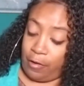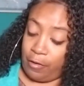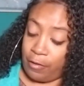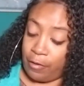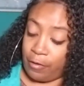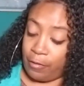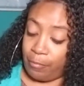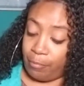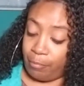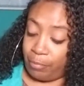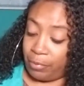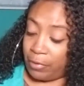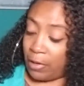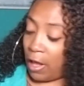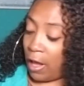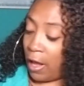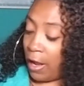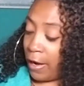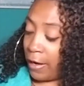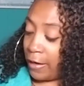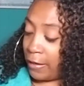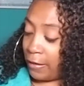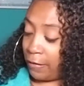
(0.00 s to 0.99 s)

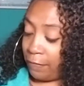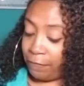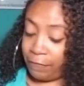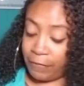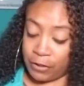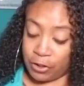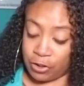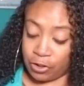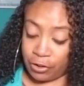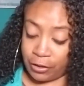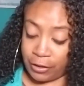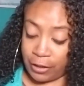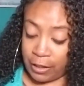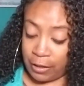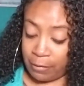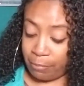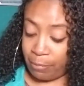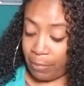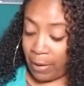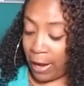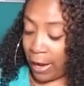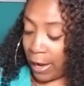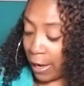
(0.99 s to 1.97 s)
blind and visually
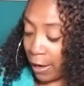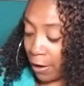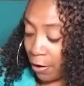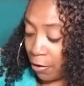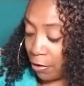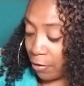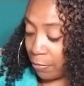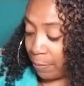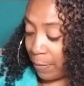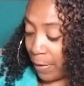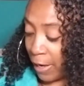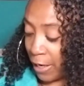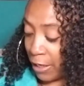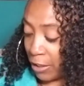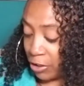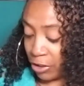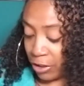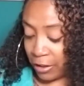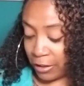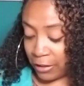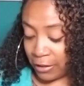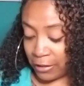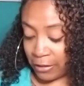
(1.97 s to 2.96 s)
impaired
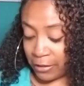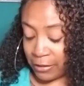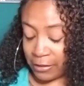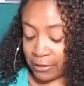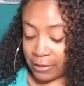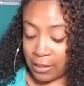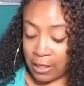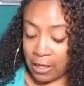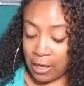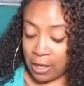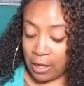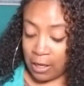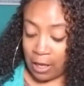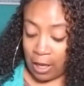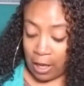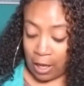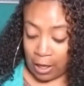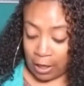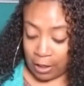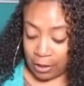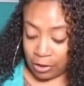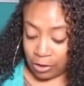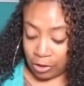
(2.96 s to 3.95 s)
patients,
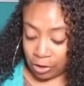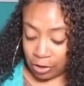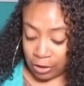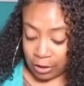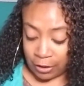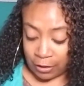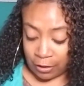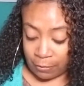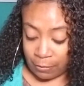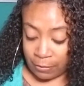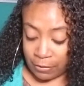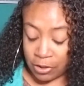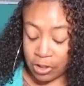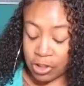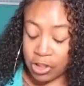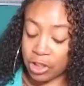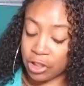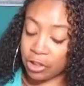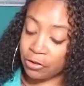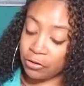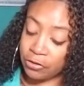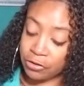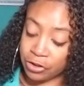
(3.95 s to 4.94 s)
dealing with
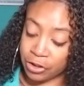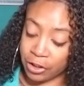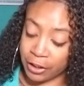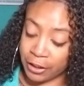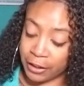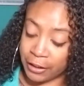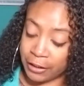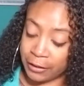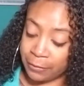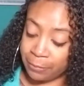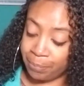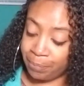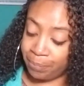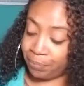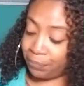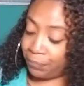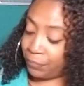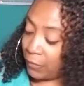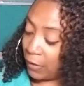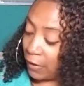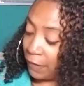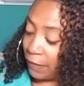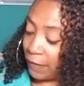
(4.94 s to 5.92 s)
children,
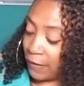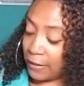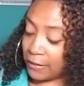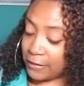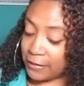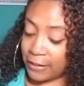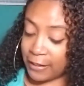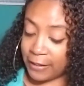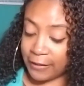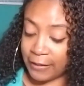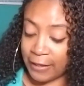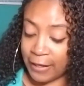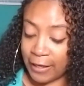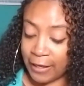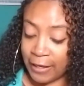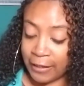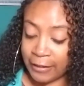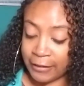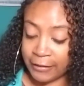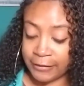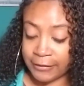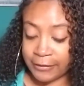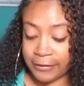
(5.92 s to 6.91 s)
things like
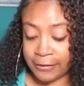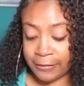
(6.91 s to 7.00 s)
that.